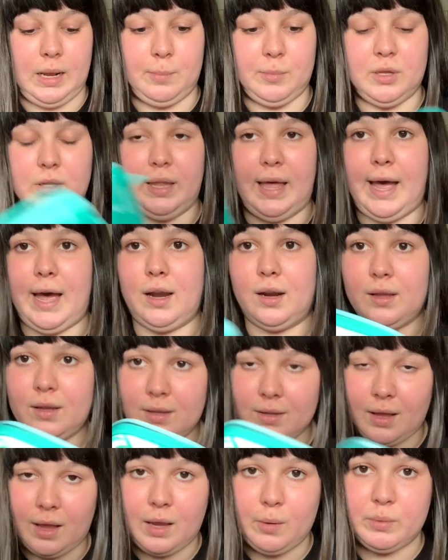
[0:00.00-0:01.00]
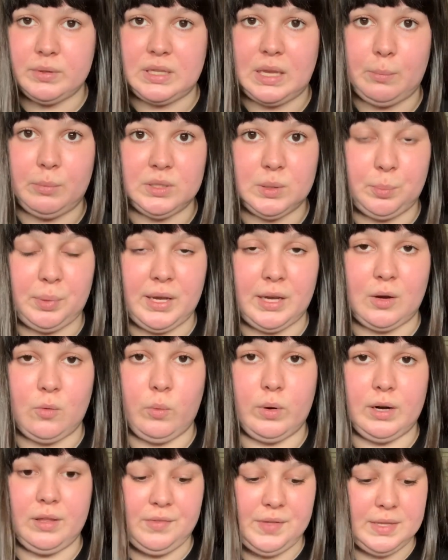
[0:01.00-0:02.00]
glad I was able to pick
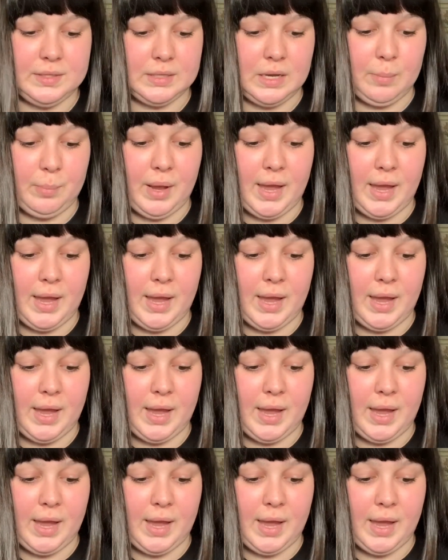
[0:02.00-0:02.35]
one of these up.